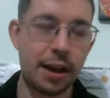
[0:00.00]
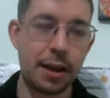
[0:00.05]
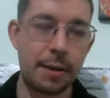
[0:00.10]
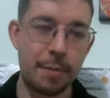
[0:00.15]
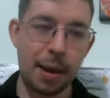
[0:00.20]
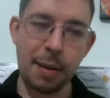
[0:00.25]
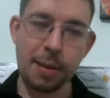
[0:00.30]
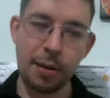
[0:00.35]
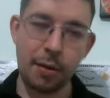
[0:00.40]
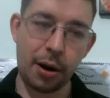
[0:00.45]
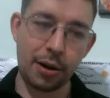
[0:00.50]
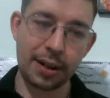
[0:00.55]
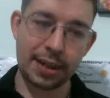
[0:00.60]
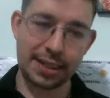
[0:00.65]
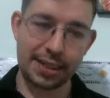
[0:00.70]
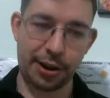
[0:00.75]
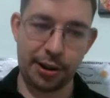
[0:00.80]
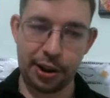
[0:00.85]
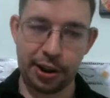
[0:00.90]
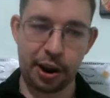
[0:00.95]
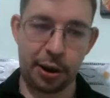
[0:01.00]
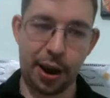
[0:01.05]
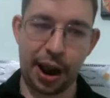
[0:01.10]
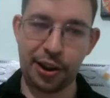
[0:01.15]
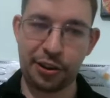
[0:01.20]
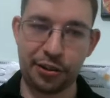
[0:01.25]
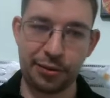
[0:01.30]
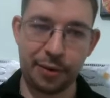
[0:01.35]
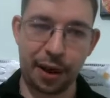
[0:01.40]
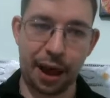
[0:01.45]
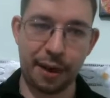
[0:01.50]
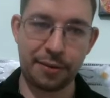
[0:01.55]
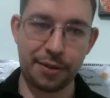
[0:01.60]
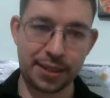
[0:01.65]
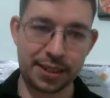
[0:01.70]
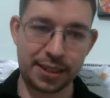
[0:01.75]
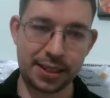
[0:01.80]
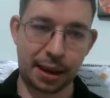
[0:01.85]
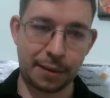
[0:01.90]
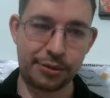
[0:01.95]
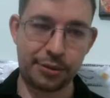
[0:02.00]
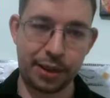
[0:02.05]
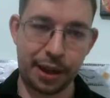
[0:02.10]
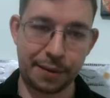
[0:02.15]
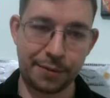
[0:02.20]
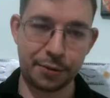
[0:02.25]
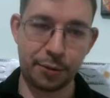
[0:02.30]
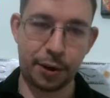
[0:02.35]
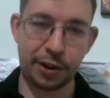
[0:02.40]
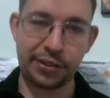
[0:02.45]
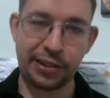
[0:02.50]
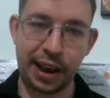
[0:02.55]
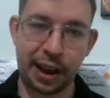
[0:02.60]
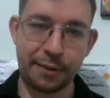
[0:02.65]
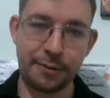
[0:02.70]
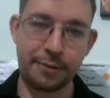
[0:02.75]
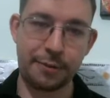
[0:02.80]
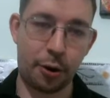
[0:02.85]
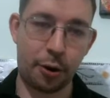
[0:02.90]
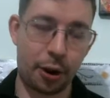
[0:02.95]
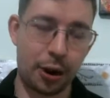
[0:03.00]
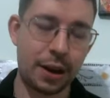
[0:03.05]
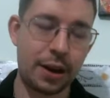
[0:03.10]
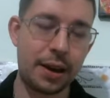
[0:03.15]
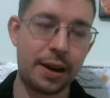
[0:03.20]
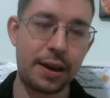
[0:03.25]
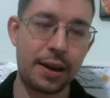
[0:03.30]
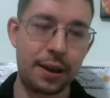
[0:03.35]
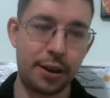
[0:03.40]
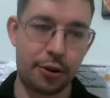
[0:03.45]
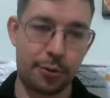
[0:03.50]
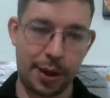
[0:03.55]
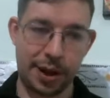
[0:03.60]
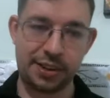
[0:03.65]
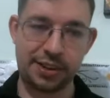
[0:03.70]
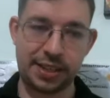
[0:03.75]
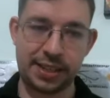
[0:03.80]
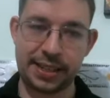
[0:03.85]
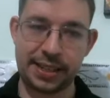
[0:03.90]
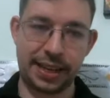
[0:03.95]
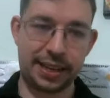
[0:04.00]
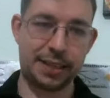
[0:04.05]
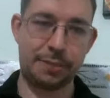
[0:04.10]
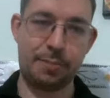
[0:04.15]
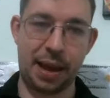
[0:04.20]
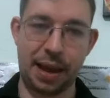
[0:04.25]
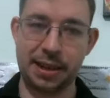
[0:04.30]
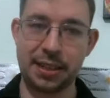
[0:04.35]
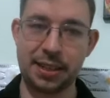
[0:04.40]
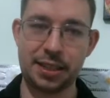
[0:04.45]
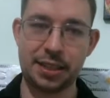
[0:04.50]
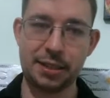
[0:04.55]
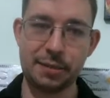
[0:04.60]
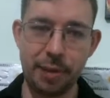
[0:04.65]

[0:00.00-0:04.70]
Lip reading: maybe you won't necessarily go h5, because sometimes you'll have to watch out for queen g6 pins.